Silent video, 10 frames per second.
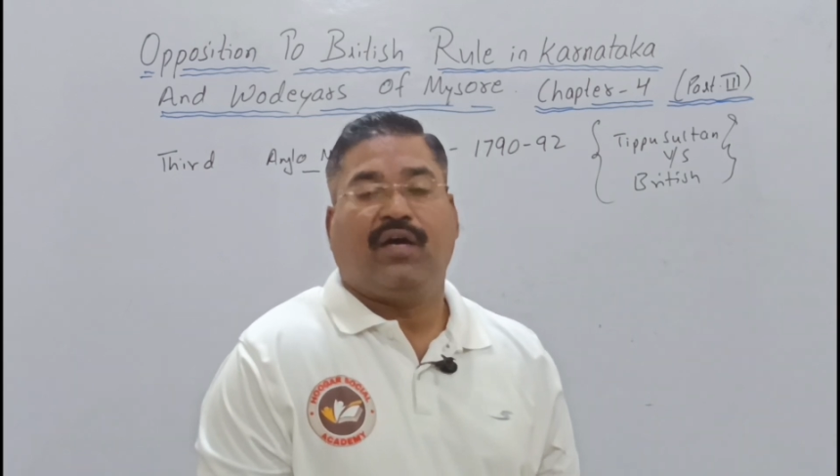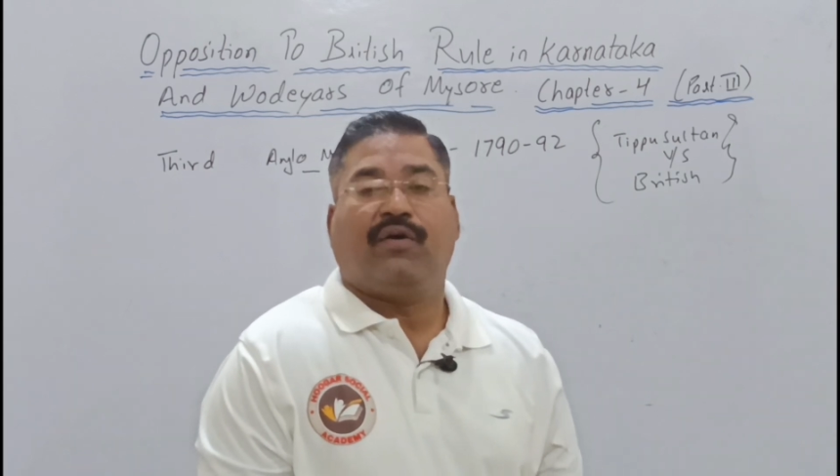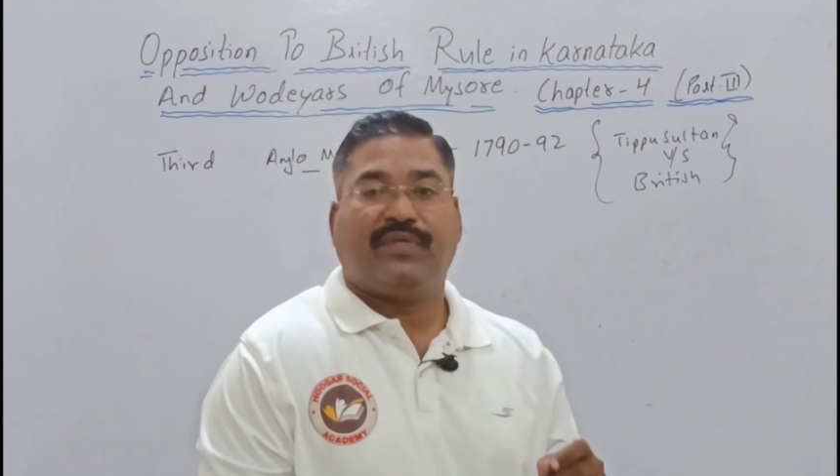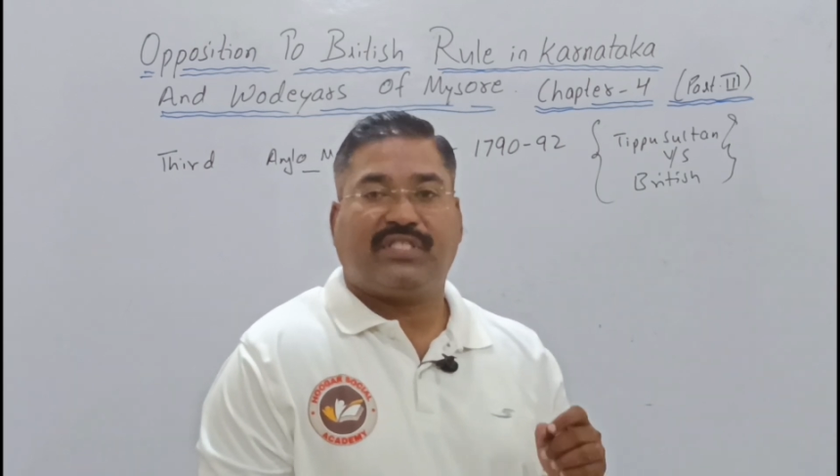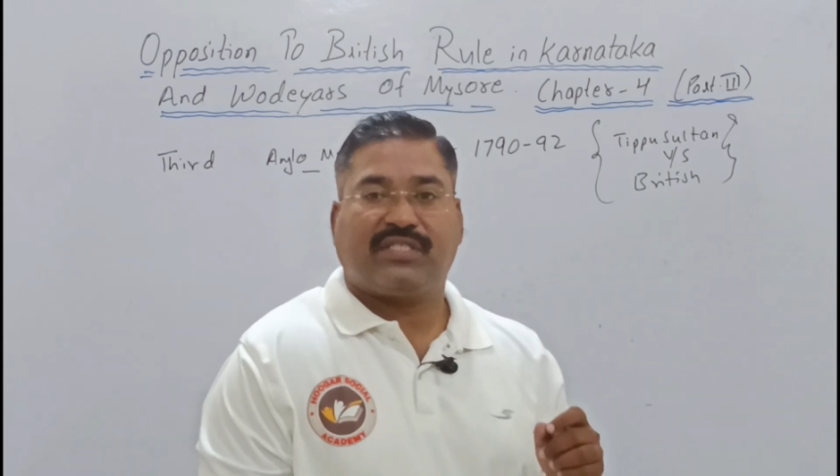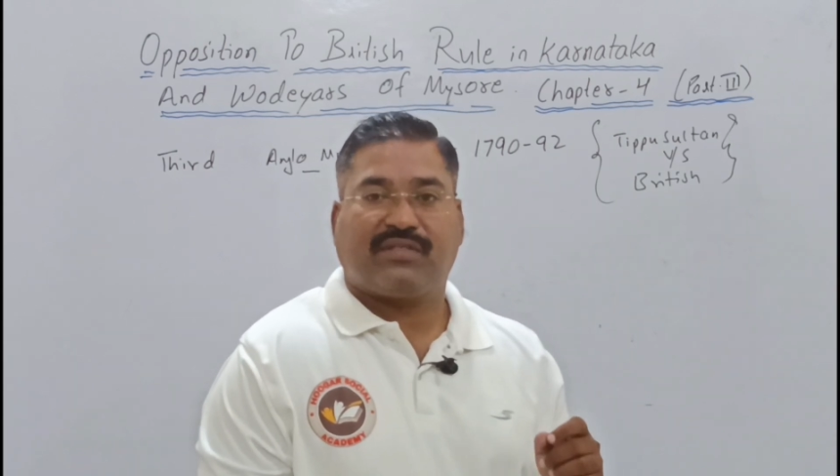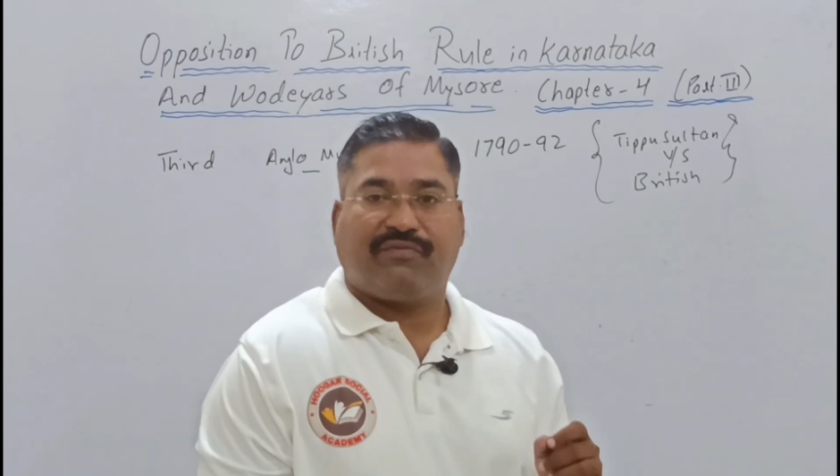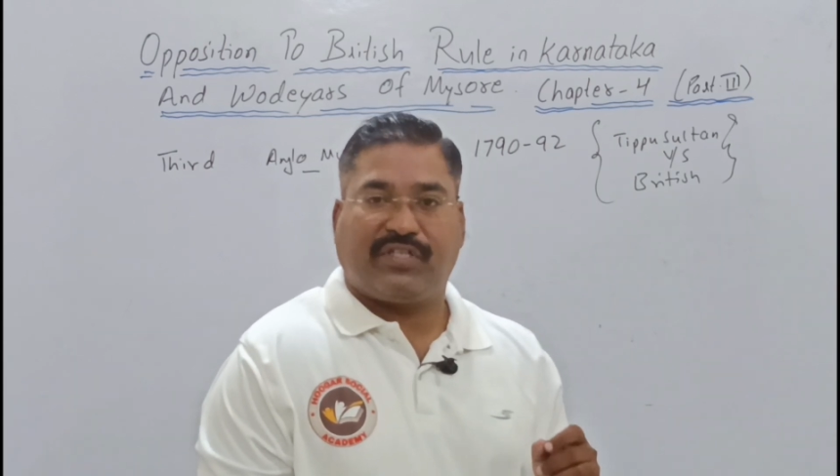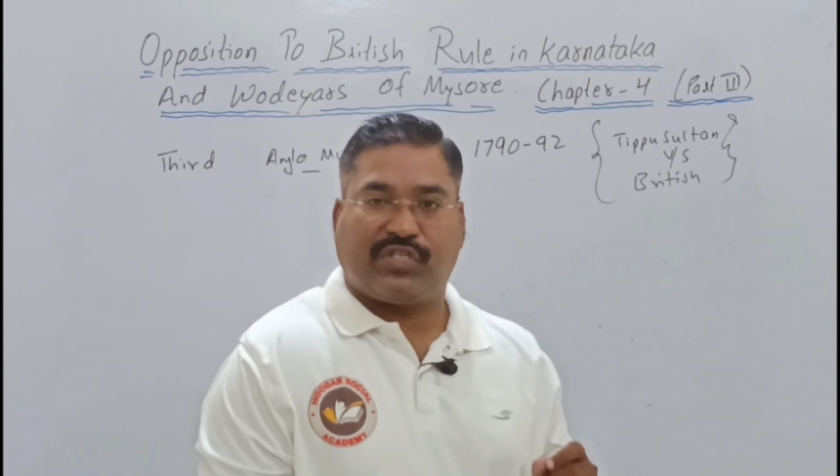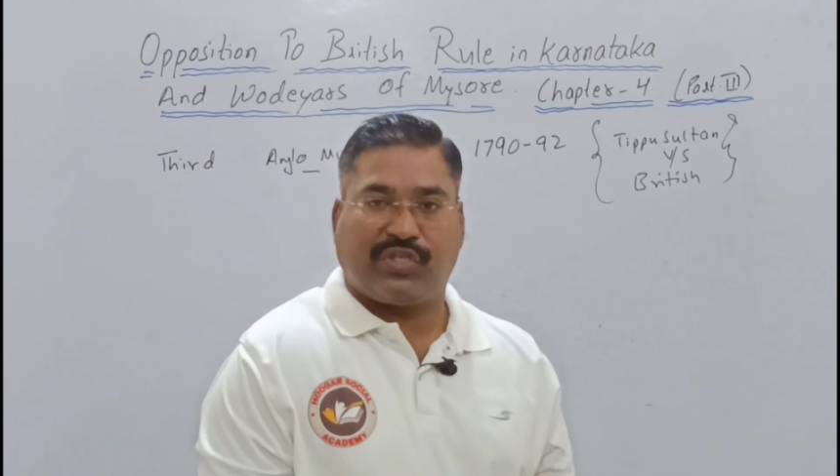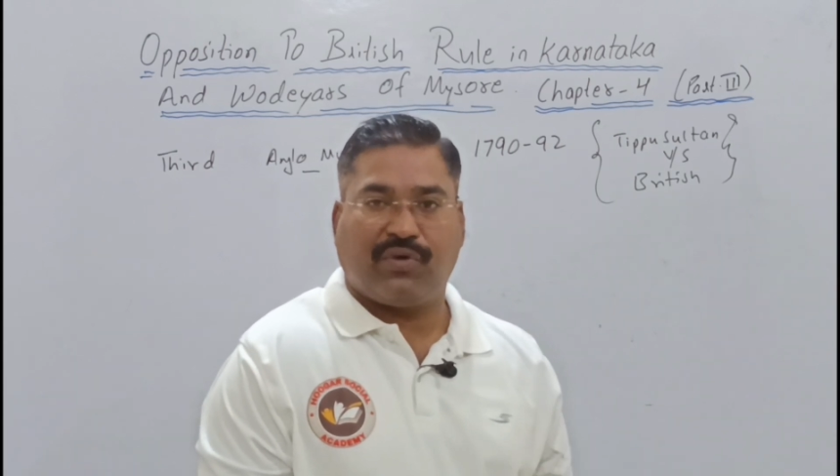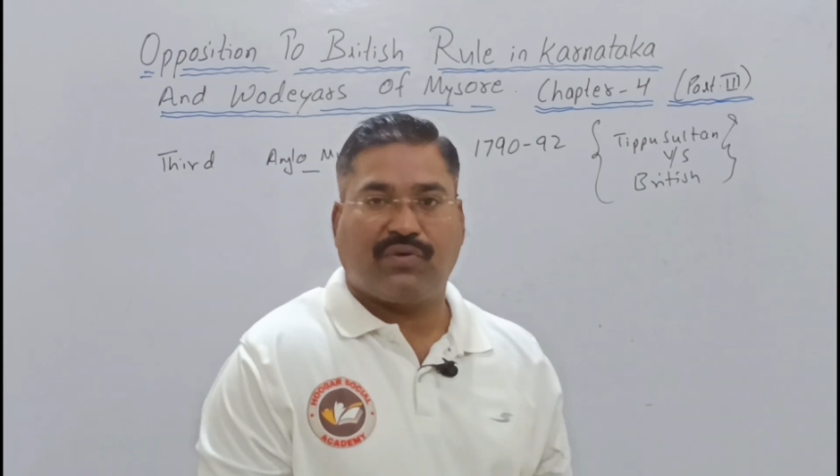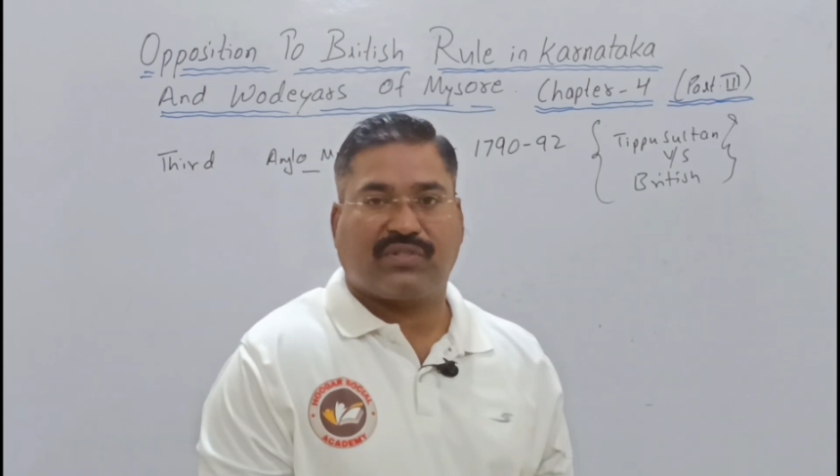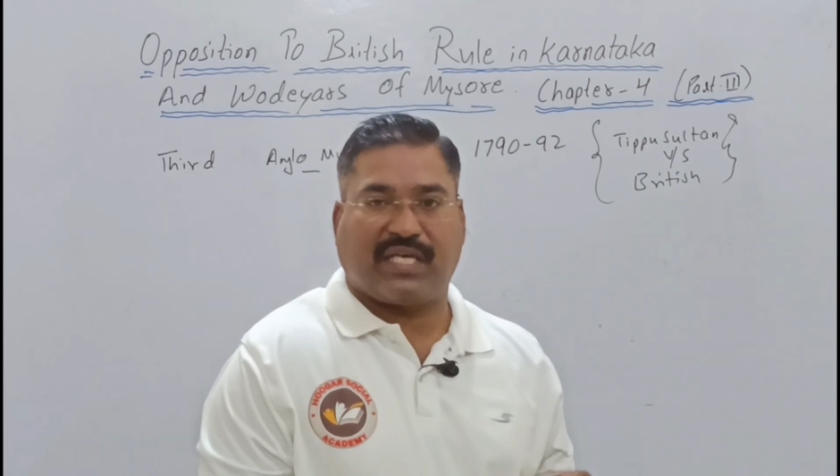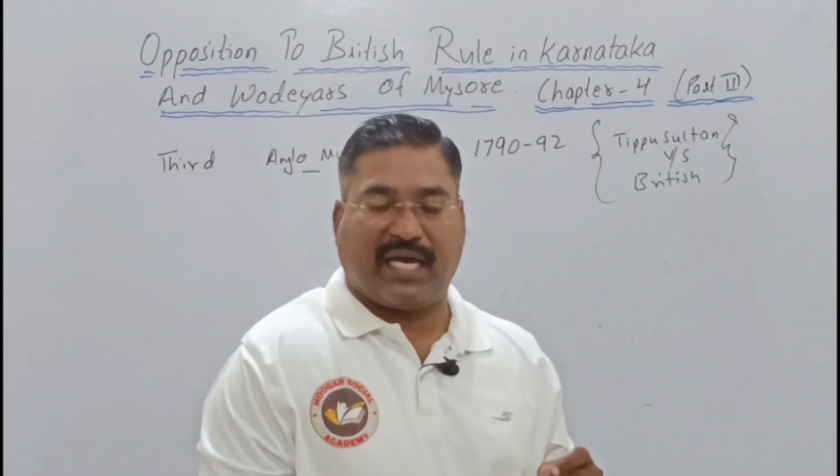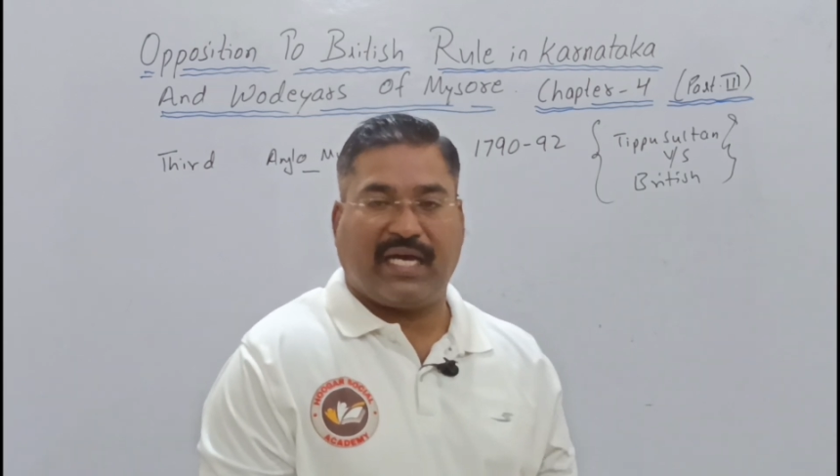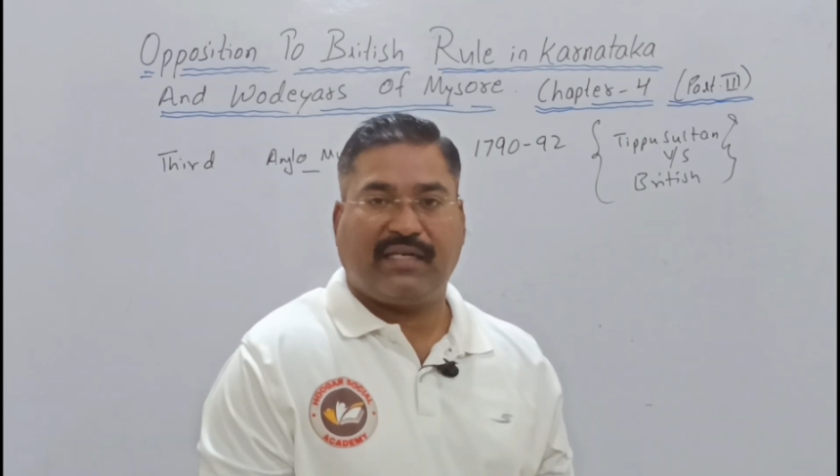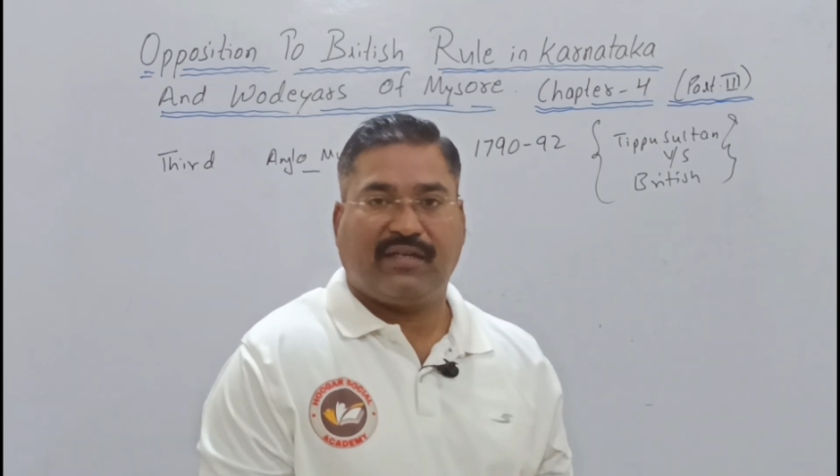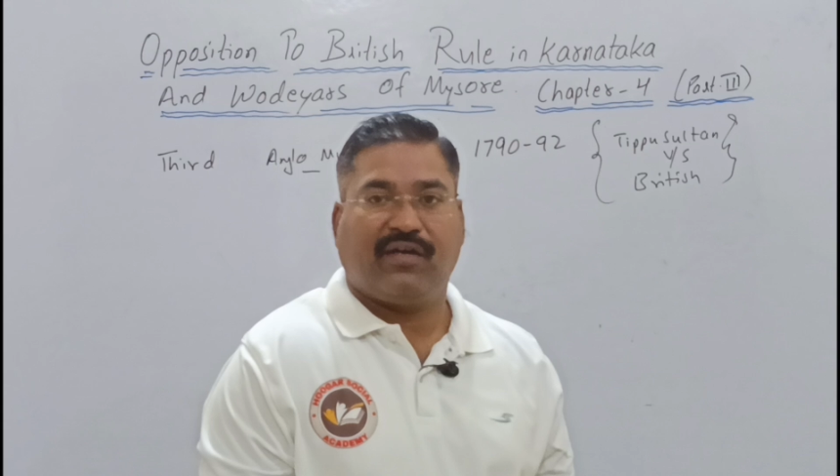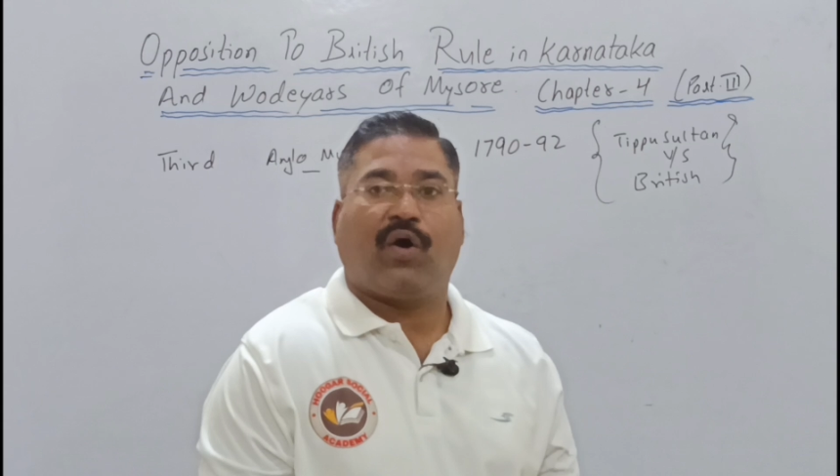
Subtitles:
which shows that,